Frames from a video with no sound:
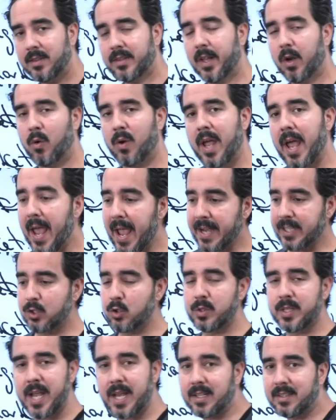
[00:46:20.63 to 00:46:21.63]
They don't
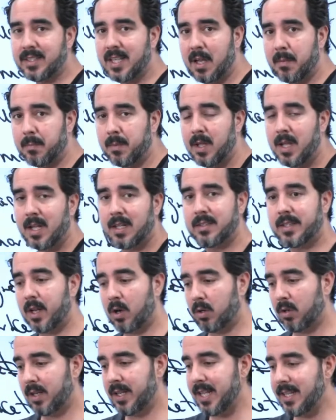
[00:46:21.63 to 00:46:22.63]
educate them.
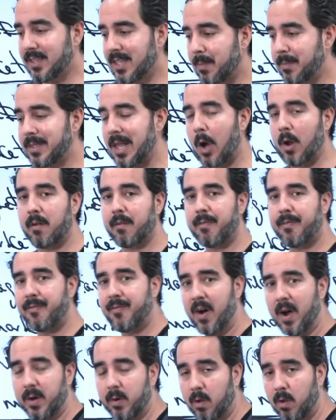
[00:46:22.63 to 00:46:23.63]
They don't lead them down a
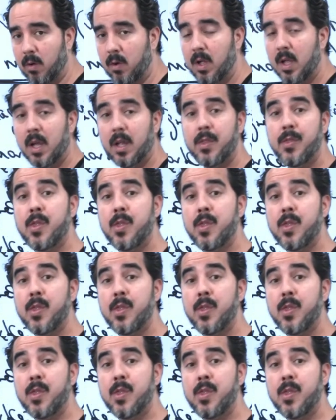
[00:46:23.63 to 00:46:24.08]
funnel.